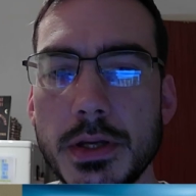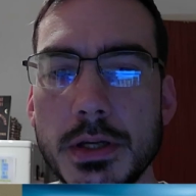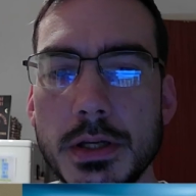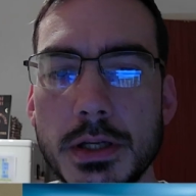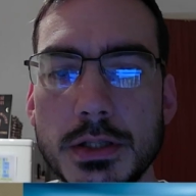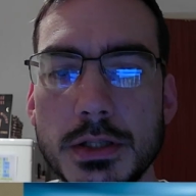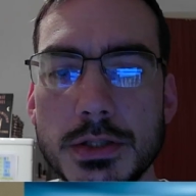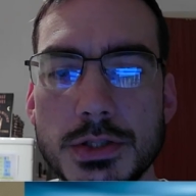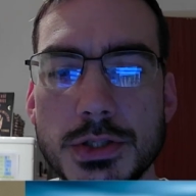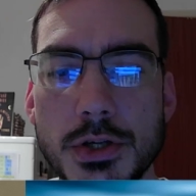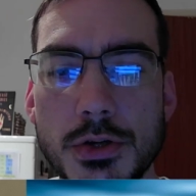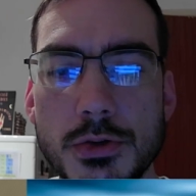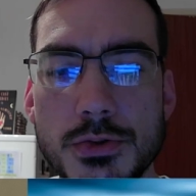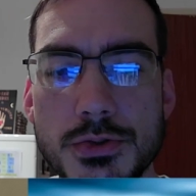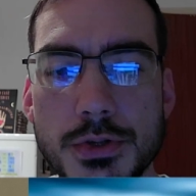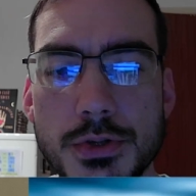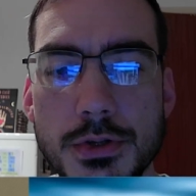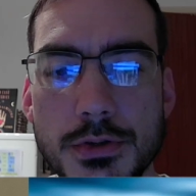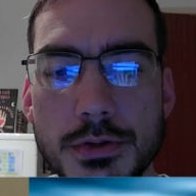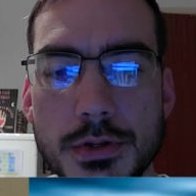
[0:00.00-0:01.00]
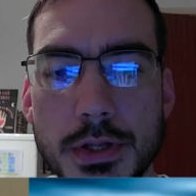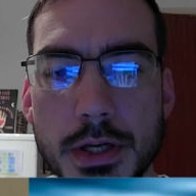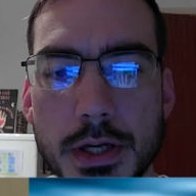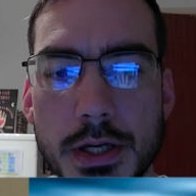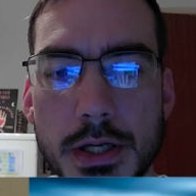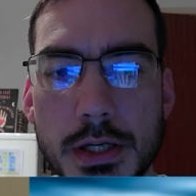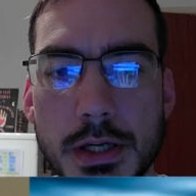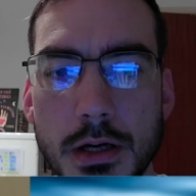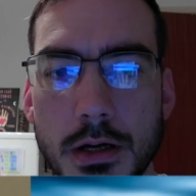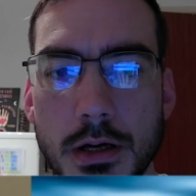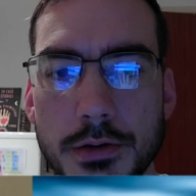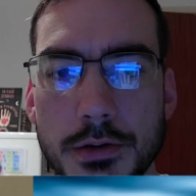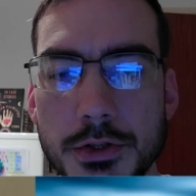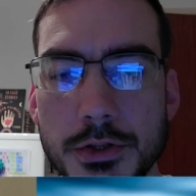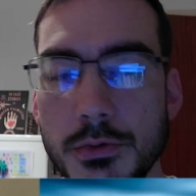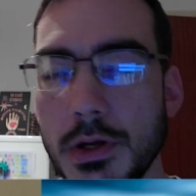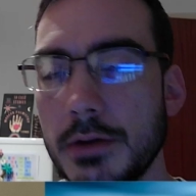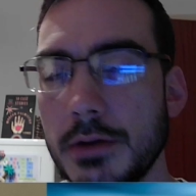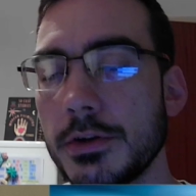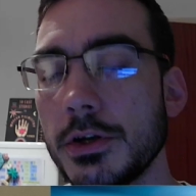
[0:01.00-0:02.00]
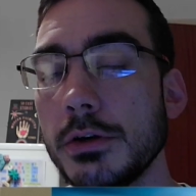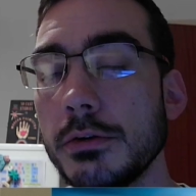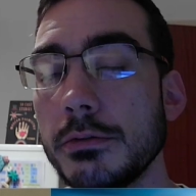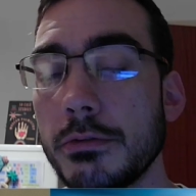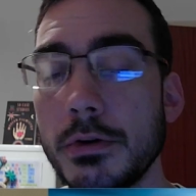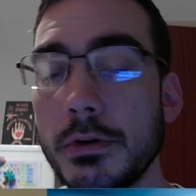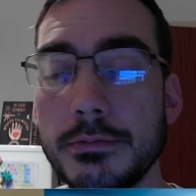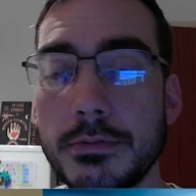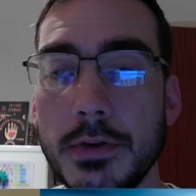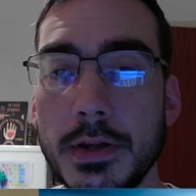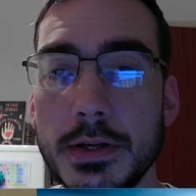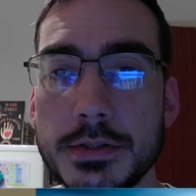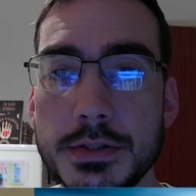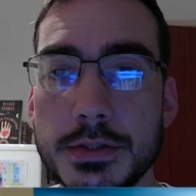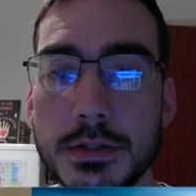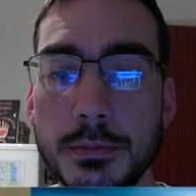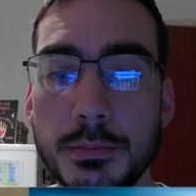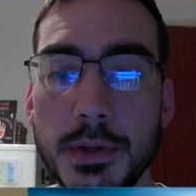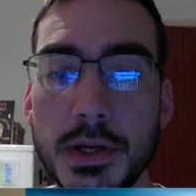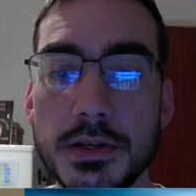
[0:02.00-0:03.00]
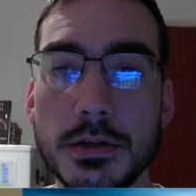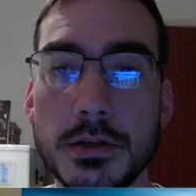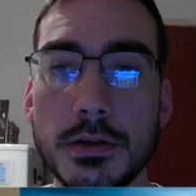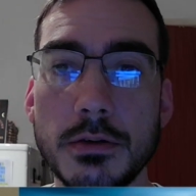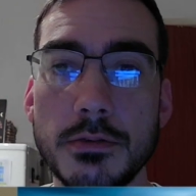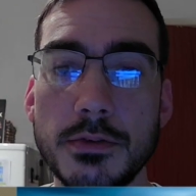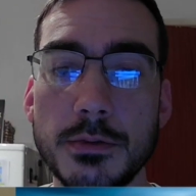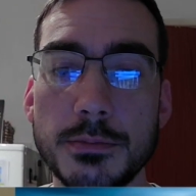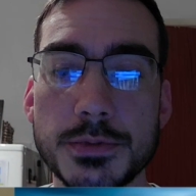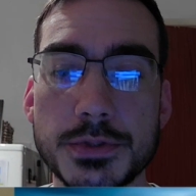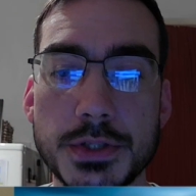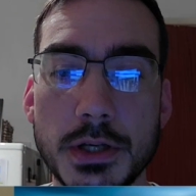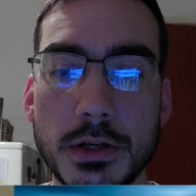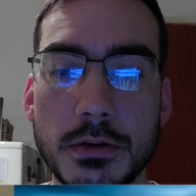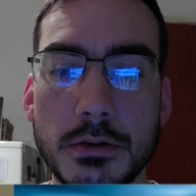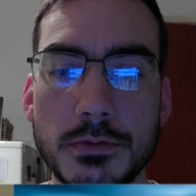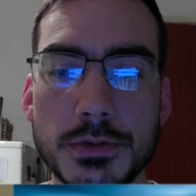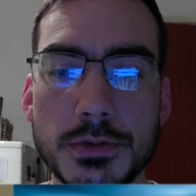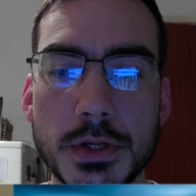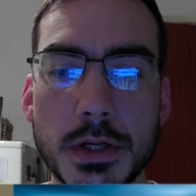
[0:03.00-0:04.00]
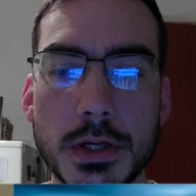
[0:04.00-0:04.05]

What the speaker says: It shows that they don't have an overinflated opinion of themselves,